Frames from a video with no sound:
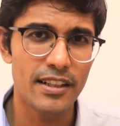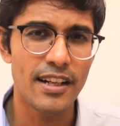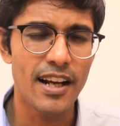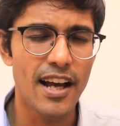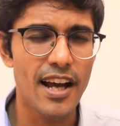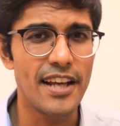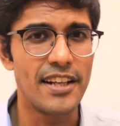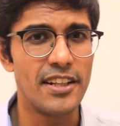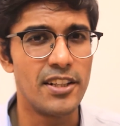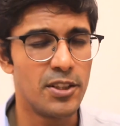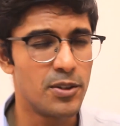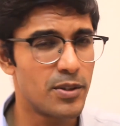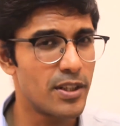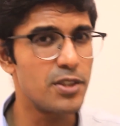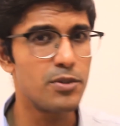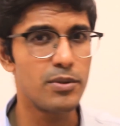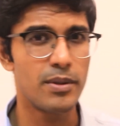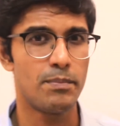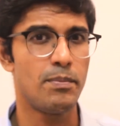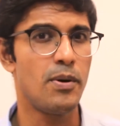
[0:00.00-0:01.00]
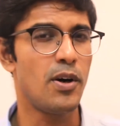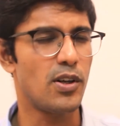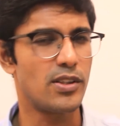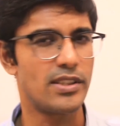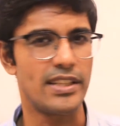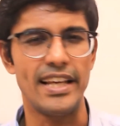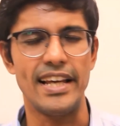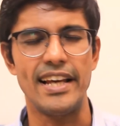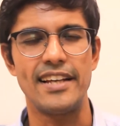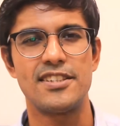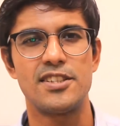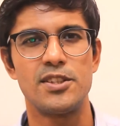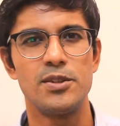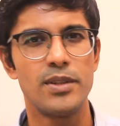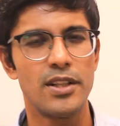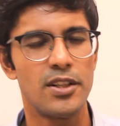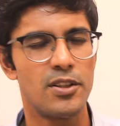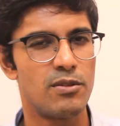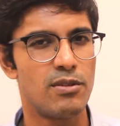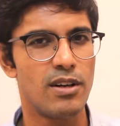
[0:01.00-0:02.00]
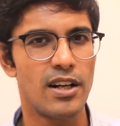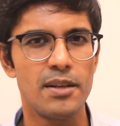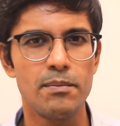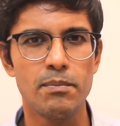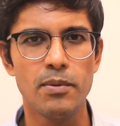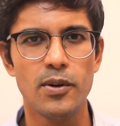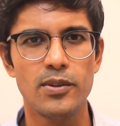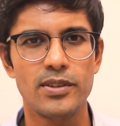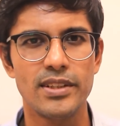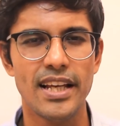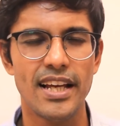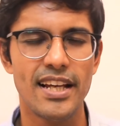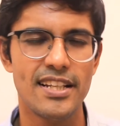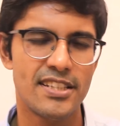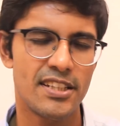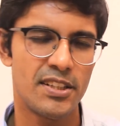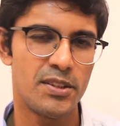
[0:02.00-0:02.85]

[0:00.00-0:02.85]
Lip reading: 9, you can do a podcast. You can run a podcast,